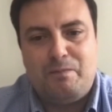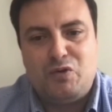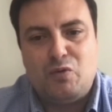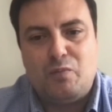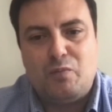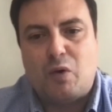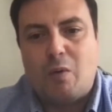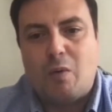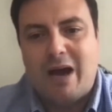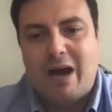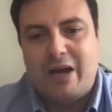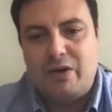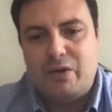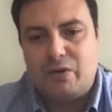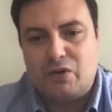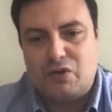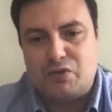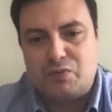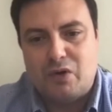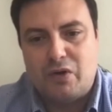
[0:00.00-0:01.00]
provide new
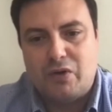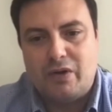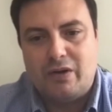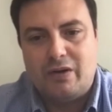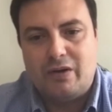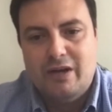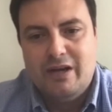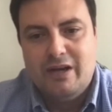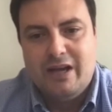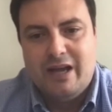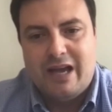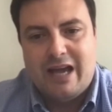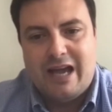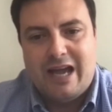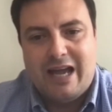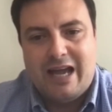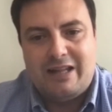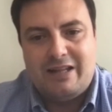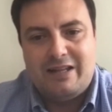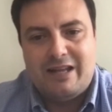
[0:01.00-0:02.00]
cost model,
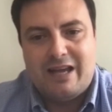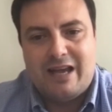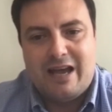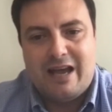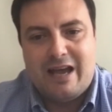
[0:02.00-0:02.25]
and